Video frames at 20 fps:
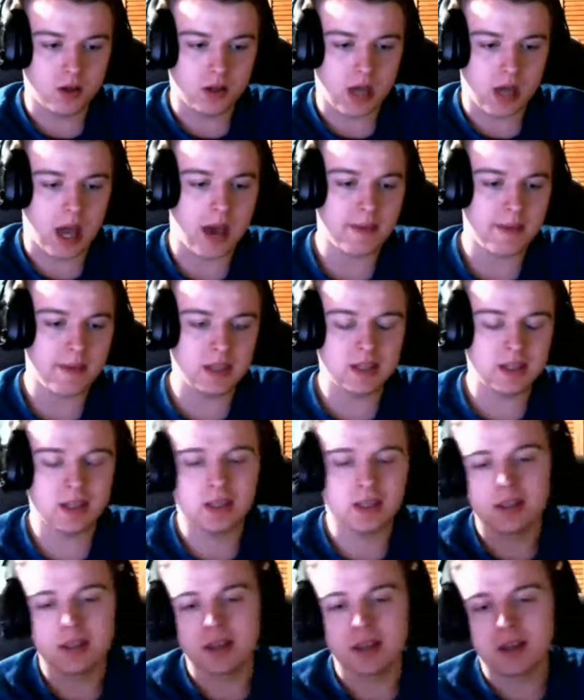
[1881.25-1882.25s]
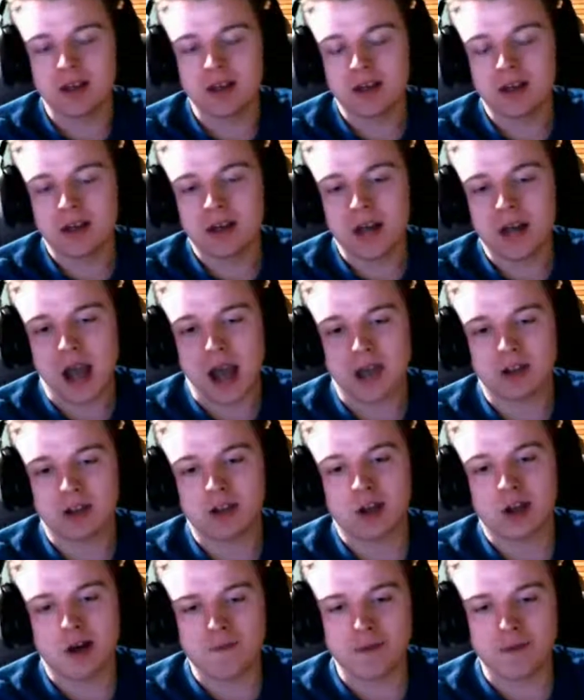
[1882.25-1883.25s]
I mean, I
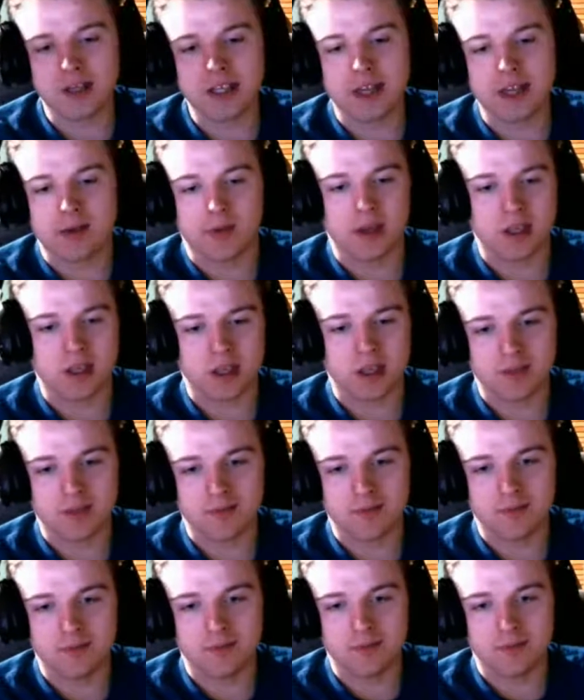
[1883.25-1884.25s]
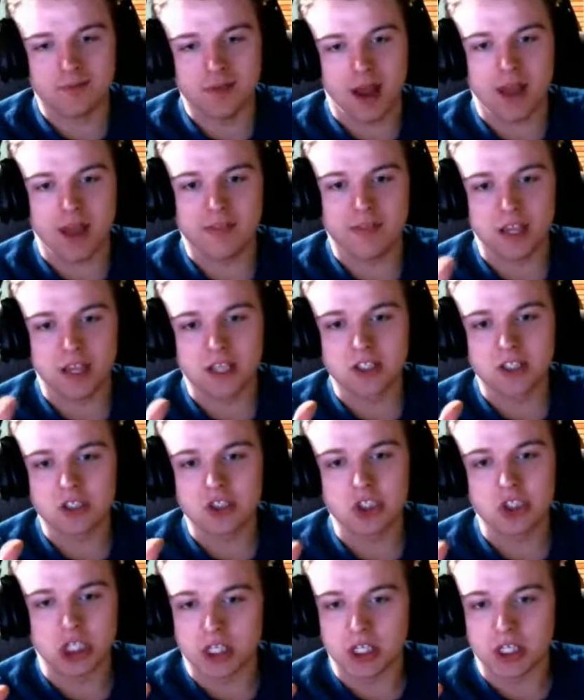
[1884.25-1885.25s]
love the gimmick. I think it's
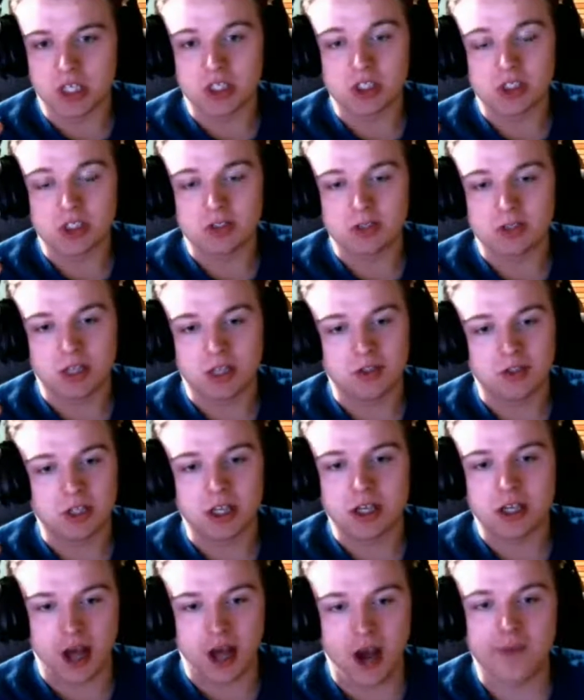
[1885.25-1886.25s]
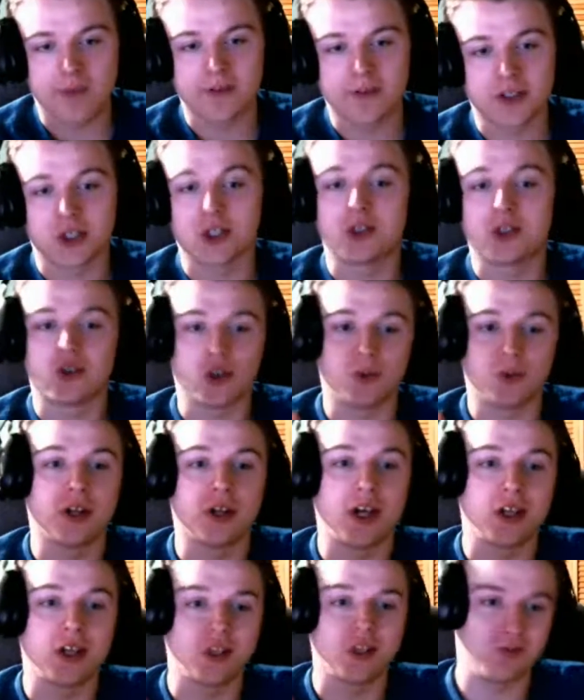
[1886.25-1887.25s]
genius. And obviously, Triple
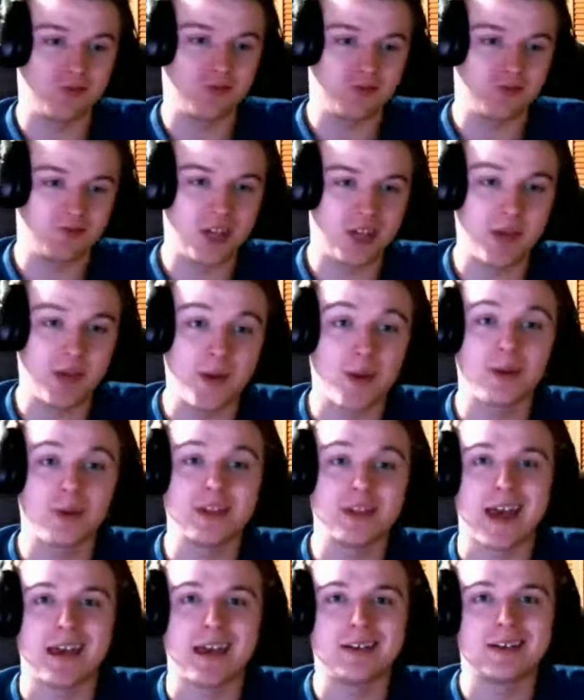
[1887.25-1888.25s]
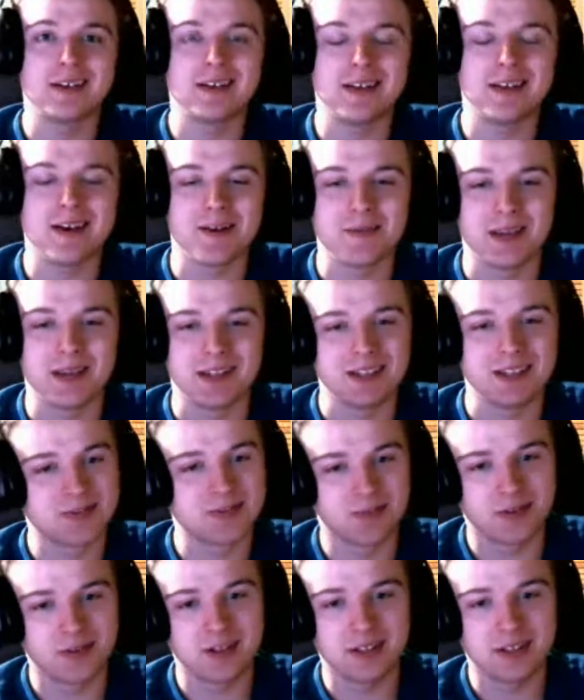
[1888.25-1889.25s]
H came up with that. I mean, it's
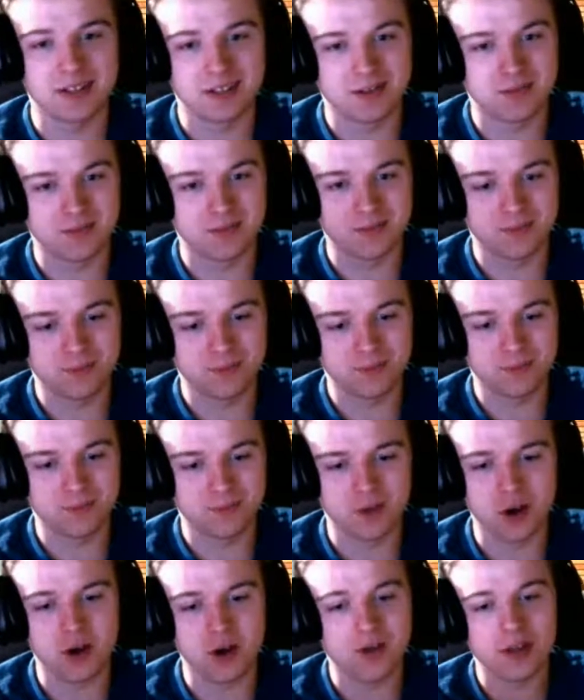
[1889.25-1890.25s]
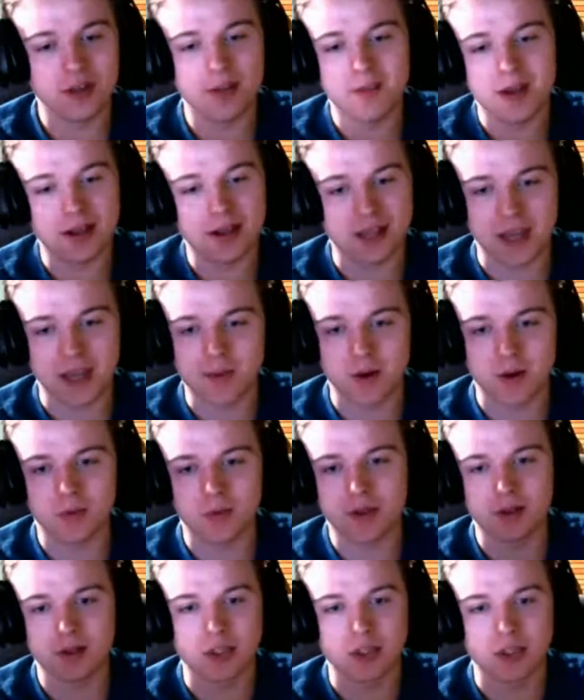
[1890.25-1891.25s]
pretty or they might have came up
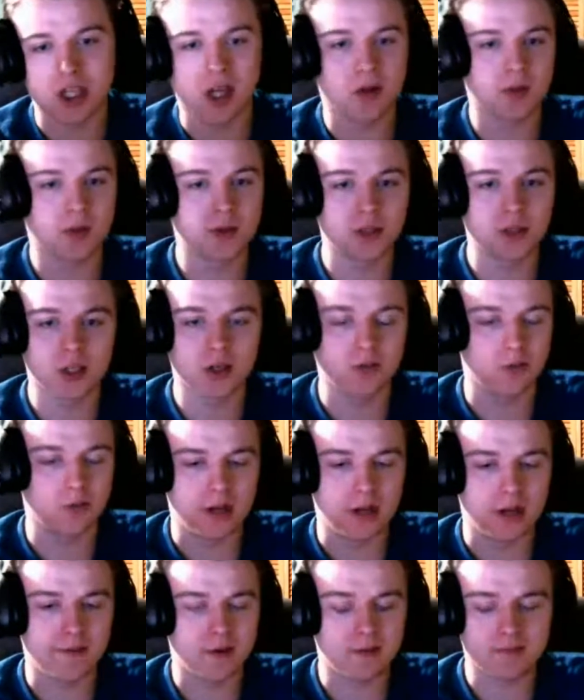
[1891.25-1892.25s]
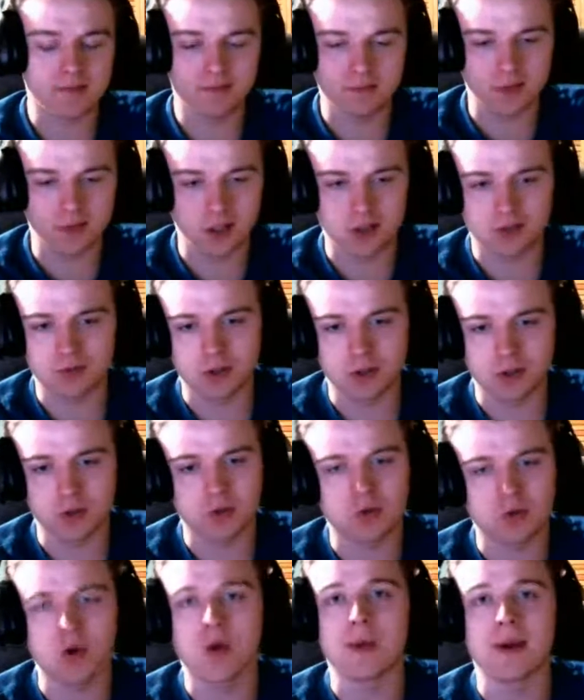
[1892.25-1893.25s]
with themselves or whatever.
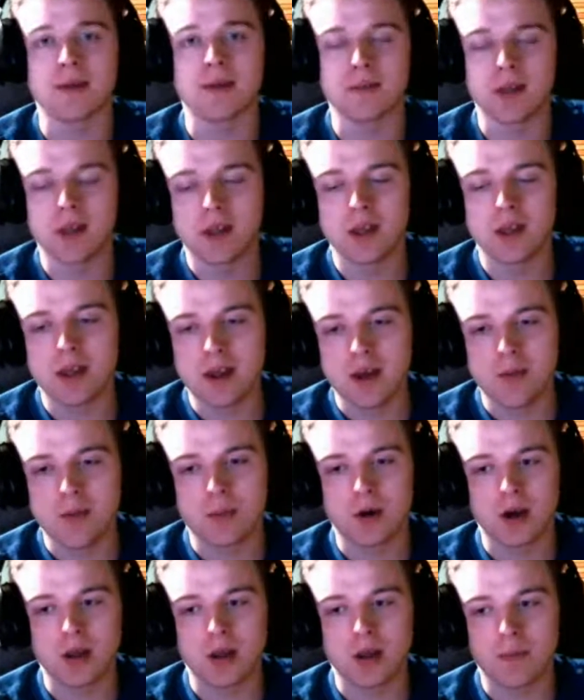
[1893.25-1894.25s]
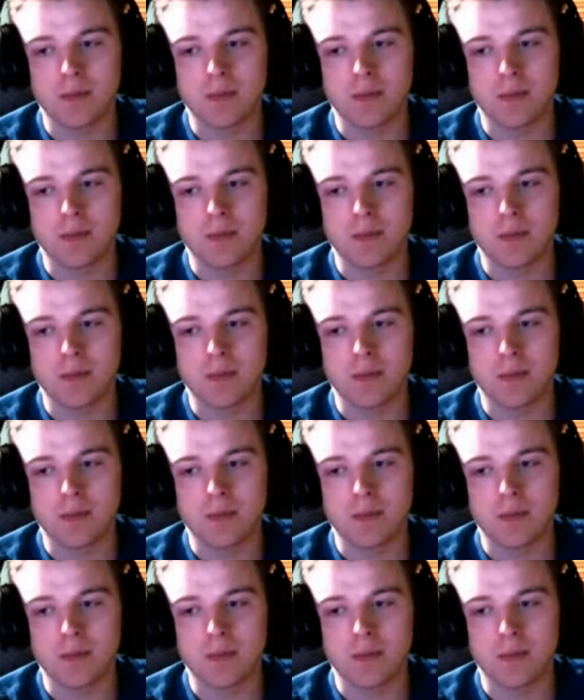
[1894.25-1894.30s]
Don't quote me. But